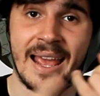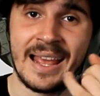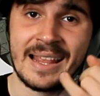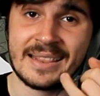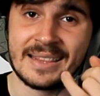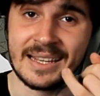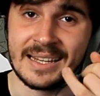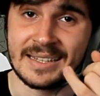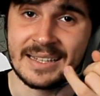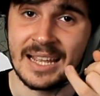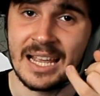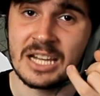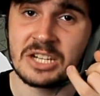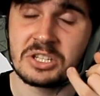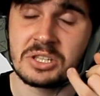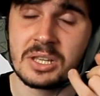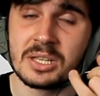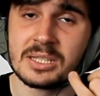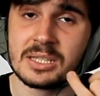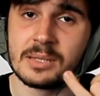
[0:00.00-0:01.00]

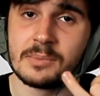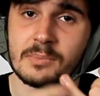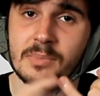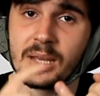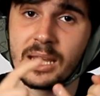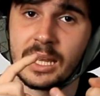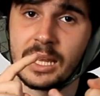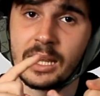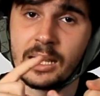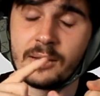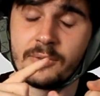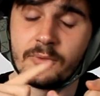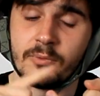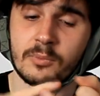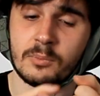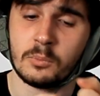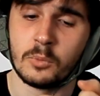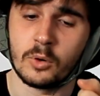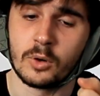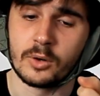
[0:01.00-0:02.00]
anti-nationalism and
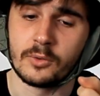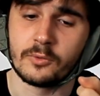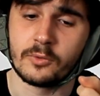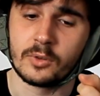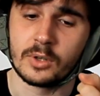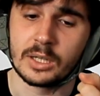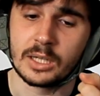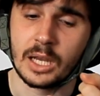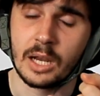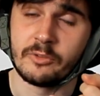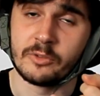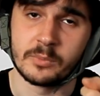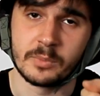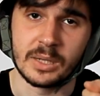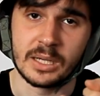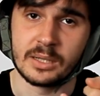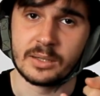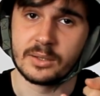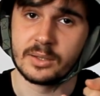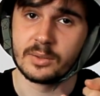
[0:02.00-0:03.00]
more for the
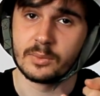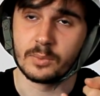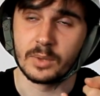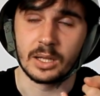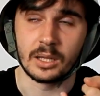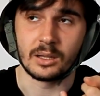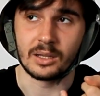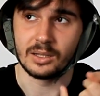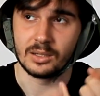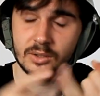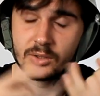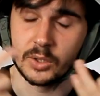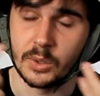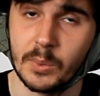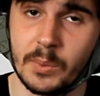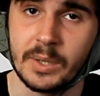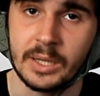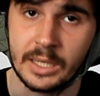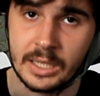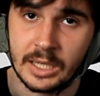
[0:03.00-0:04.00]
government, well,
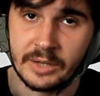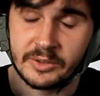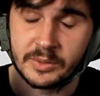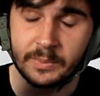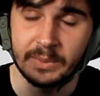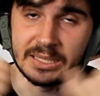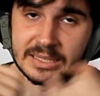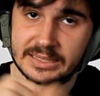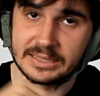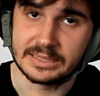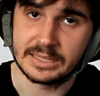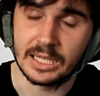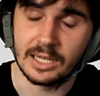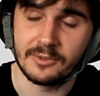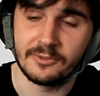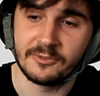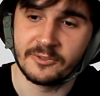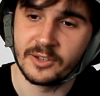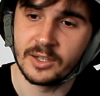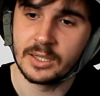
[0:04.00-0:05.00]
doing government
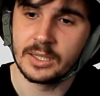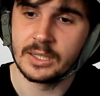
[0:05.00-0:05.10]
stuff.